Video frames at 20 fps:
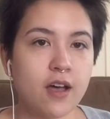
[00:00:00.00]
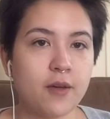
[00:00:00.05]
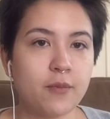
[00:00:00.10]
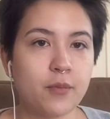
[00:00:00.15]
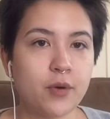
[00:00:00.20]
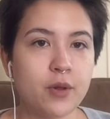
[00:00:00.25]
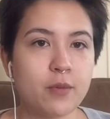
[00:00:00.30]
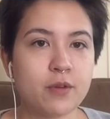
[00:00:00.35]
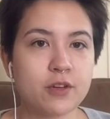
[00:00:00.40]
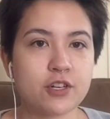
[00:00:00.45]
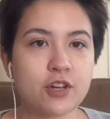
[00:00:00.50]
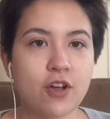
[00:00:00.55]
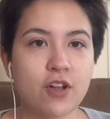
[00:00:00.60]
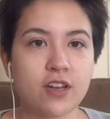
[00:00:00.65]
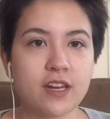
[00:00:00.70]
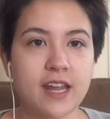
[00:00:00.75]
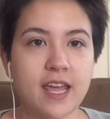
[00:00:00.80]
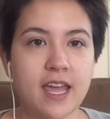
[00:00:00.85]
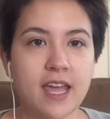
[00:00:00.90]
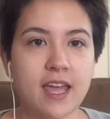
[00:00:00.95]
pretty much all
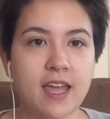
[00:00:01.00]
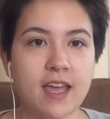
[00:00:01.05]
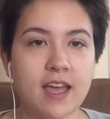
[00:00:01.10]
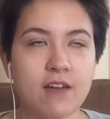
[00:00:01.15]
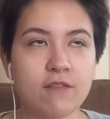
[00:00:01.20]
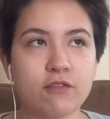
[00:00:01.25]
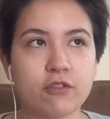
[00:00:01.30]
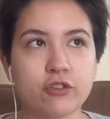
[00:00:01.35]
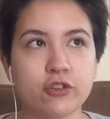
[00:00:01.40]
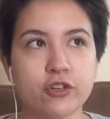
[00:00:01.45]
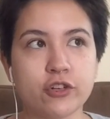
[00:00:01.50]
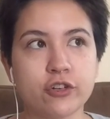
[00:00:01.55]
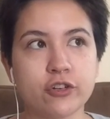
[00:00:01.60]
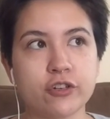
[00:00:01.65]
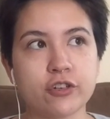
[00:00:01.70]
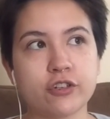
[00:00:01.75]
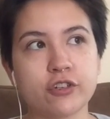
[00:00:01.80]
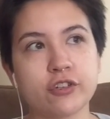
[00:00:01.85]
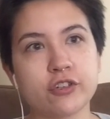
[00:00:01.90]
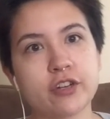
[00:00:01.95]
day after
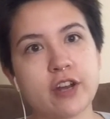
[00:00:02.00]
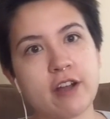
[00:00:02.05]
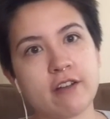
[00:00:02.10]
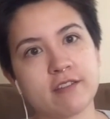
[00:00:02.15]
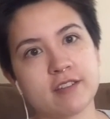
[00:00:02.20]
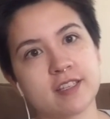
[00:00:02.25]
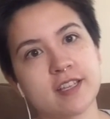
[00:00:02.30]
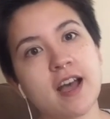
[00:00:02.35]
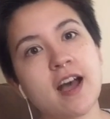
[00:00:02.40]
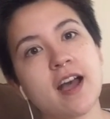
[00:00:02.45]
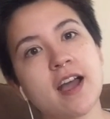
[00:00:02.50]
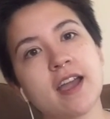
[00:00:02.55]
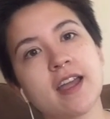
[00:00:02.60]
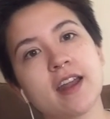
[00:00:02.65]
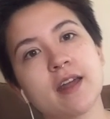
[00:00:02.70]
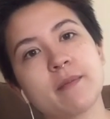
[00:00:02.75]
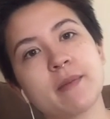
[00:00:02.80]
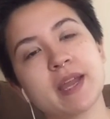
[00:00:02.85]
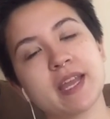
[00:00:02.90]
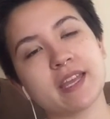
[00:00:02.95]
church outside
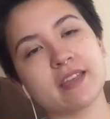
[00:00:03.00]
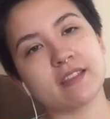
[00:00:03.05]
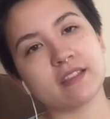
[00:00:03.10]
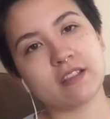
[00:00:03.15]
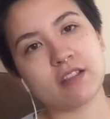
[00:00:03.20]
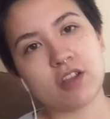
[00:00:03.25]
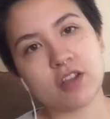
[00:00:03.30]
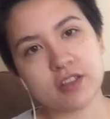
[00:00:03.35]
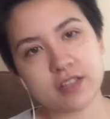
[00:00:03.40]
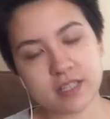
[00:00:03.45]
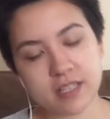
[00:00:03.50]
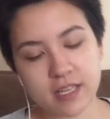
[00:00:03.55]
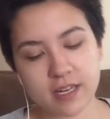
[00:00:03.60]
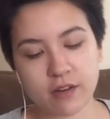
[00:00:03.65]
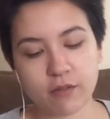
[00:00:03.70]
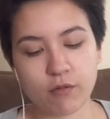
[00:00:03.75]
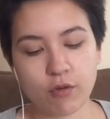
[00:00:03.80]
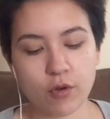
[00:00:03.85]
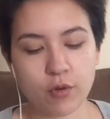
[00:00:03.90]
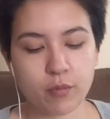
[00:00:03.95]
at my in-laws,
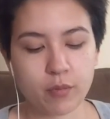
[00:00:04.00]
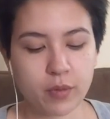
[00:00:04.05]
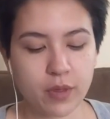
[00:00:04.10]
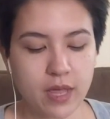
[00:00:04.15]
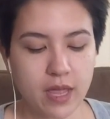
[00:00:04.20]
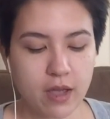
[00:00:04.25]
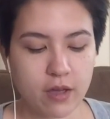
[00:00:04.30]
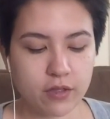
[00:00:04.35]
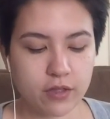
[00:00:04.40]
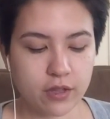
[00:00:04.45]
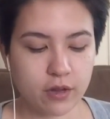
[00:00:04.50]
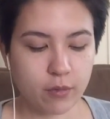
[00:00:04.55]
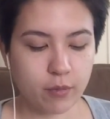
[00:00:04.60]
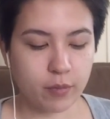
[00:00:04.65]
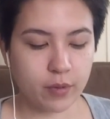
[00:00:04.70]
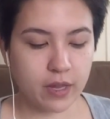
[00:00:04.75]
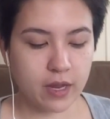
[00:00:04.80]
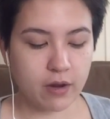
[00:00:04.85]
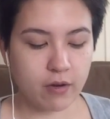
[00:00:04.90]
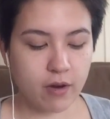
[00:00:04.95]
letting Rowan play on their
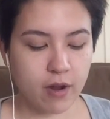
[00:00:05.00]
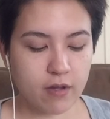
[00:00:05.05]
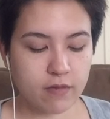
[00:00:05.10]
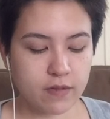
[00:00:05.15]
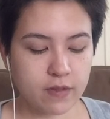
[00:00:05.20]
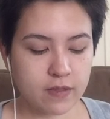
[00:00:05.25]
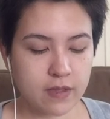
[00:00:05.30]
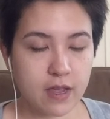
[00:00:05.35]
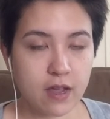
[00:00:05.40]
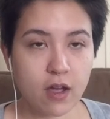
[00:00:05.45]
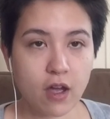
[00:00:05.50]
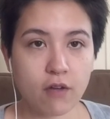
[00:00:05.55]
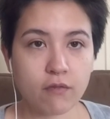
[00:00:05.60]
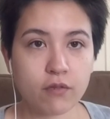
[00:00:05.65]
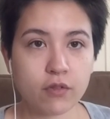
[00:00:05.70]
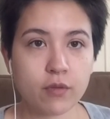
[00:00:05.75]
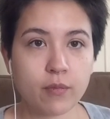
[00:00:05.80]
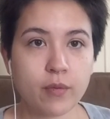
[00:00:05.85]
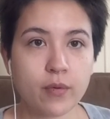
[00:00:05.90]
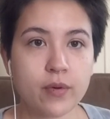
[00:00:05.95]
playground that they had got
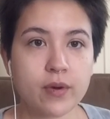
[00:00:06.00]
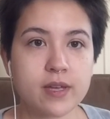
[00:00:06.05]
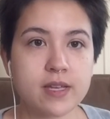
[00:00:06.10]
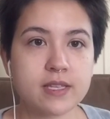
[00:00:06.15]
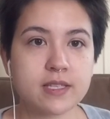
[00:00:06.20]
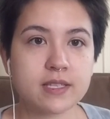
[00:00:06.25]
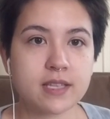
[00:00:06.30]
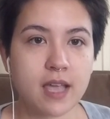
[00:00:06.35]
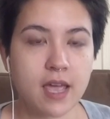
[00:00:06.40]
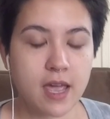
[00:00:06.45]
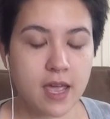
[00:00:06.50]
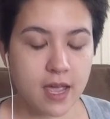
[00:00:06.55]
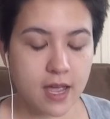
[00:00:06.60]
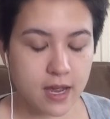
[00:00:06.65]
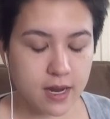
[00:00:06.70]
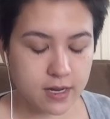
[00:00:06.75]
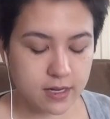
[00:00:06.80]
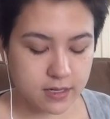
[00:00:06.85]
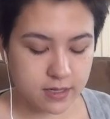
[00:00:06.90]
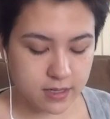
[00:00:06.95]
for the boys,
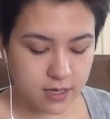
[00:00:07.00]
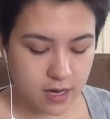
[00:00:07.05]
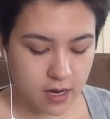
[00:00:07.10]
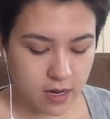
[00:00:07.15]
and